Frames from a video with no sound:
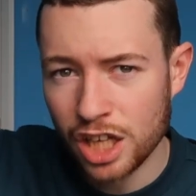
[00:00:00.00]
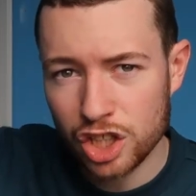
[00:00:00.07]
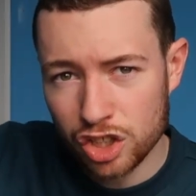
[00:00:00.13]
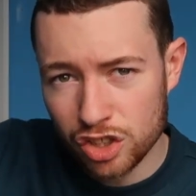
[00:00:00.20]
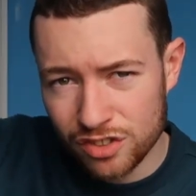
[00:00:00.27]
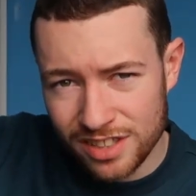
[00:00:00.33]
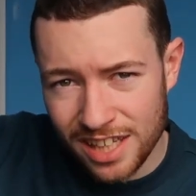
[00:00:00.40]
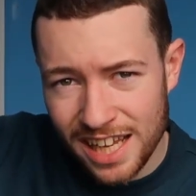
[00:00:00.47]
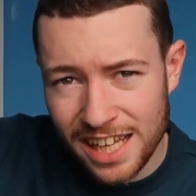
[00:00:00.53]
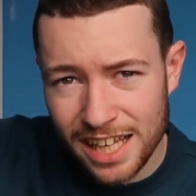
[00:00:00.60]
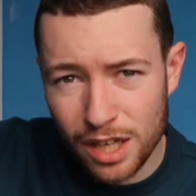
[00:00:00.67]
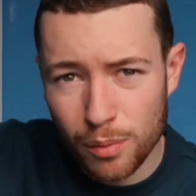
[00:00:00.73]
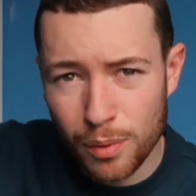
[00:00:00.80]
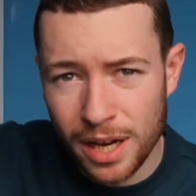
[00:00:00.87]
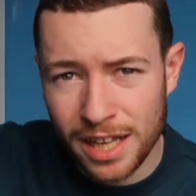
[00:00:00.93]
just
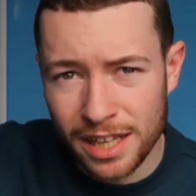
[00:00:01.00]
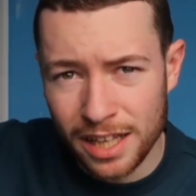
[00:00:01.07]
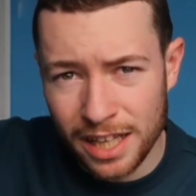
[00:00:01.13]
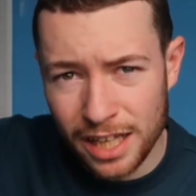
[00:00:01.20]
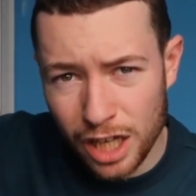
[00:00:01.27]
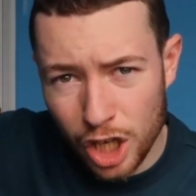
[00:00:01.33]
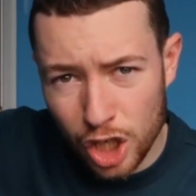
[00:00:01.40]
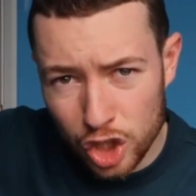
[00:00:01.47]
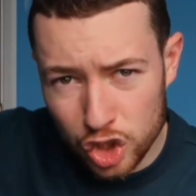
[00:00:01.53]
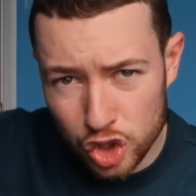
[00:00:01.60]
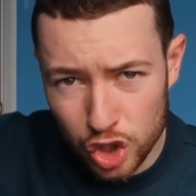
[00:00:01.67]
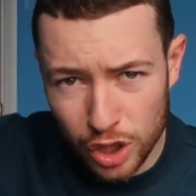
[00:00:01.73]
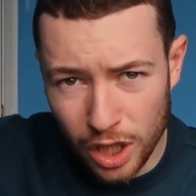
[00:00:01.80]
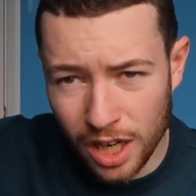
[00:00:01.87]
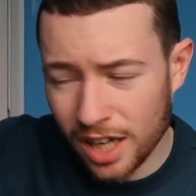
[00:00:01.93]
taking away the
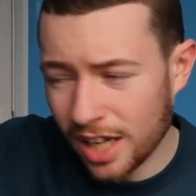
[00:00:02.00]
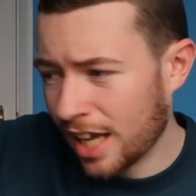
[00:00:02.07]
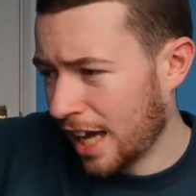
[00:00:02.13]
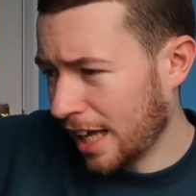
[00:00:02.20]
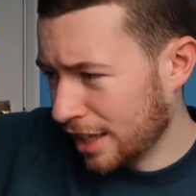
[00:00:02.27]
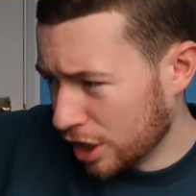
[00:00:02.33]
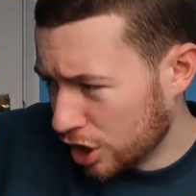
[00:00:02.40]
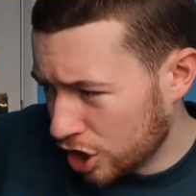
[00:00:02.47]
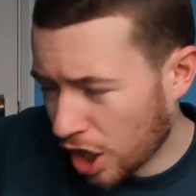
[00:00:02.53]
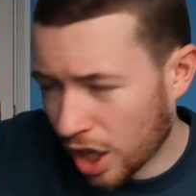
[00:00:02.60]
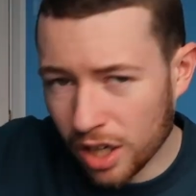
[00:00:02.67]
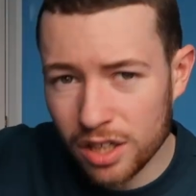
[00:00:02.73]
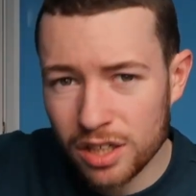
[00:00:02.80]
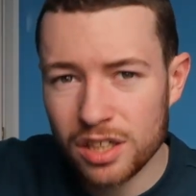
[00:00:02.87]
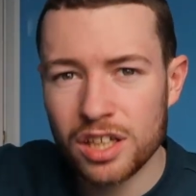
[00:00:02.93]
sugar and the
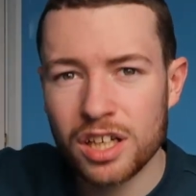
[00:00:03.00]
junk,